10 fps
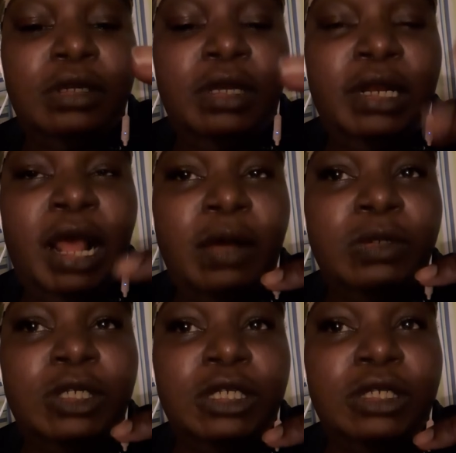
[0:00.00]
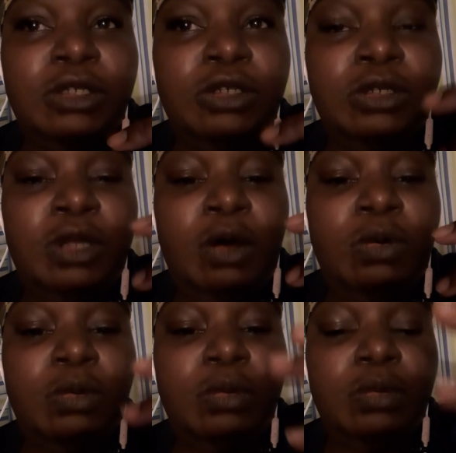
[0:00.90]
and I would just, you
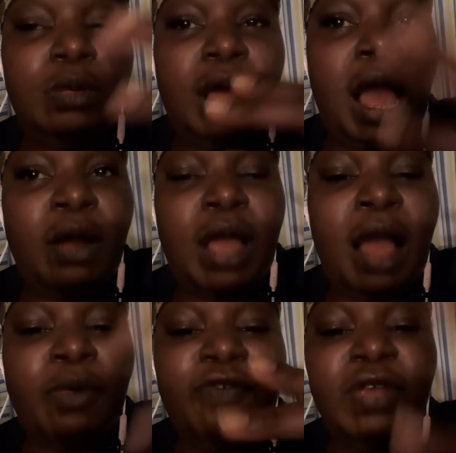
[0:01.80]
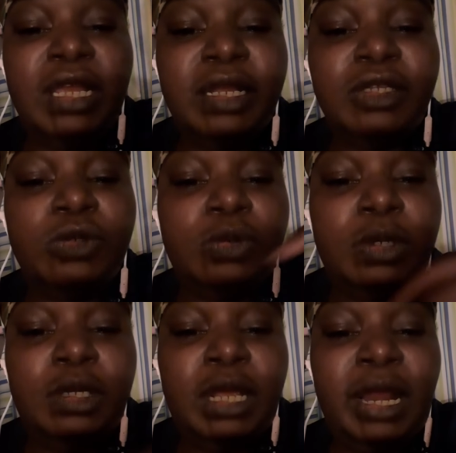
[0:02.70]
know, I, I would feed into
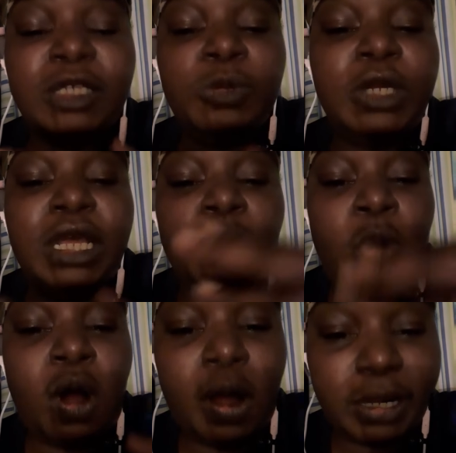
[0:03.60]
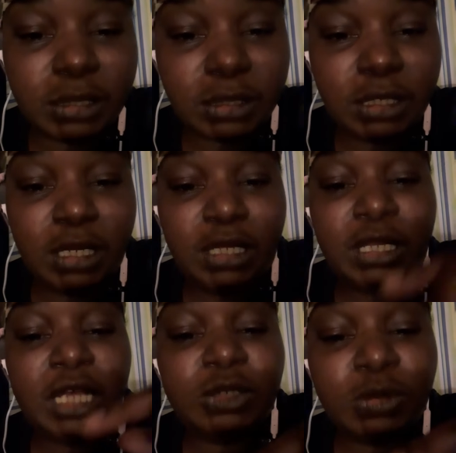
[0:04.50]
it. And that's what it wants.
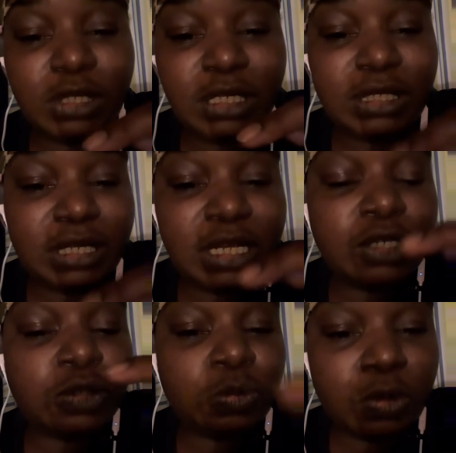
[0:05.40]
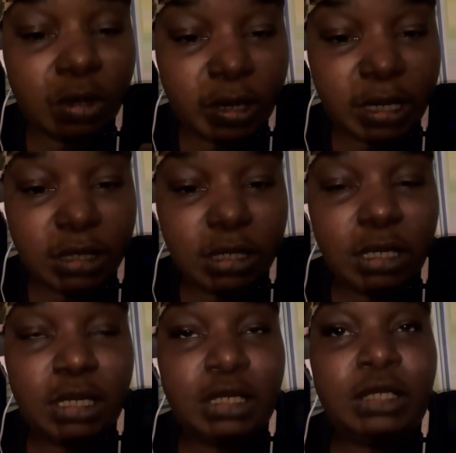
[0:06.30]
That's what these things want.
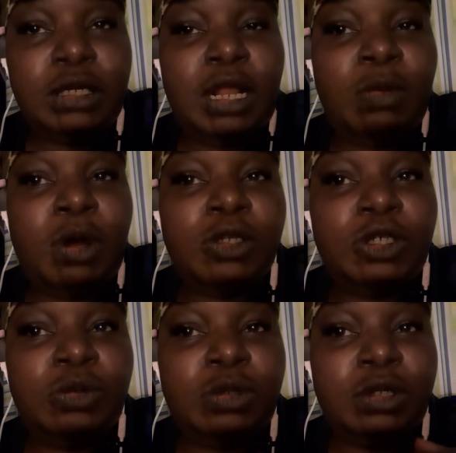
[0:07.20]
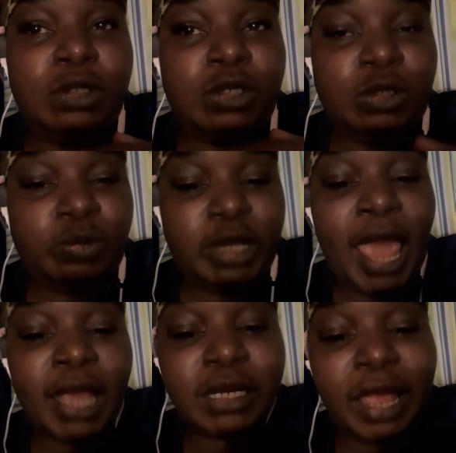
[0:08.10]
You they want you to, to
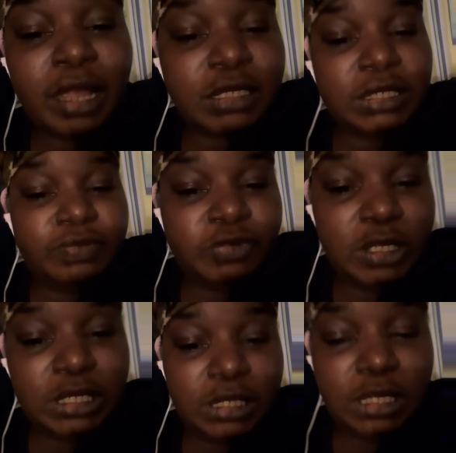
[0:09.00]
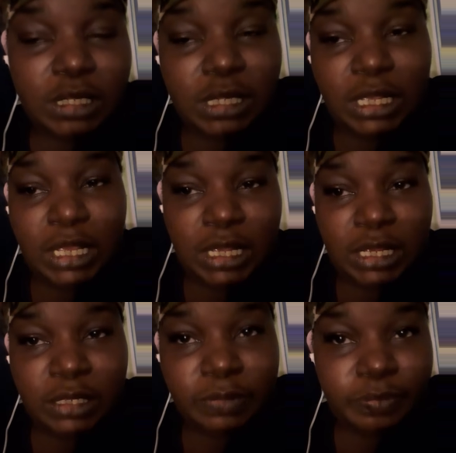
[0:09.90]
react negatively
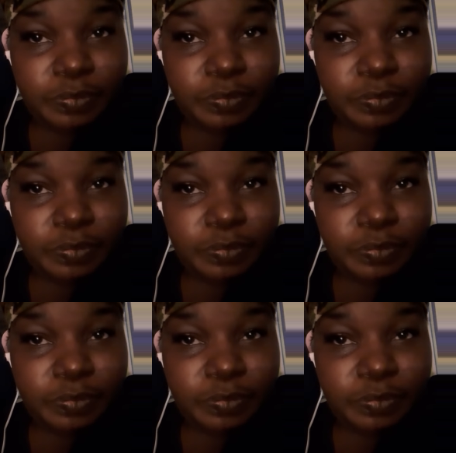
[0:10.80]
and